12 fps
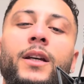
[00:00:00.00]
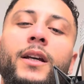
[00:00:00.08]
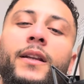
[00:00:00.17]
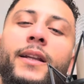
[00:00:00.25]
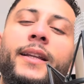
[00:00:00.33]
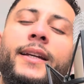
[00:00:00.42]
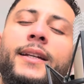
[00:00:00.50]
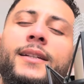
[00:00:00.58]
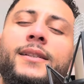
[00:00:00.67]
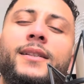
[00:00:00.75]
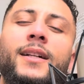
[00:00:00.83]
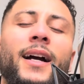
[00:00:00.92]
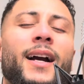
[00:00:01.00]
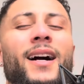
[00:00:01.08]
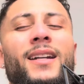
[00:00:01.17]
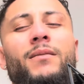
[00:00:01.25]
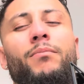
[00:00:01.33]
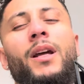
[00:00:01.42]
The thing is, I
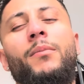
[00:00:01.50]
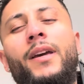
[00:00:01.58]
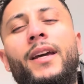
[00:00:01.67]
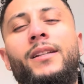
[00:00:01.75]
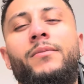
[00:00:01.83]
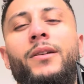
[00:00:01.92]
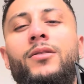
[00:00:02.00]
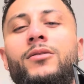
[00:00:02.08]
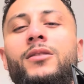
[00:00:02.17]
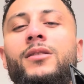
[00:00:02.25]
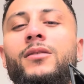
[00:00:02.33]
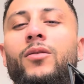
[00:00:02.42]
can't blame kids because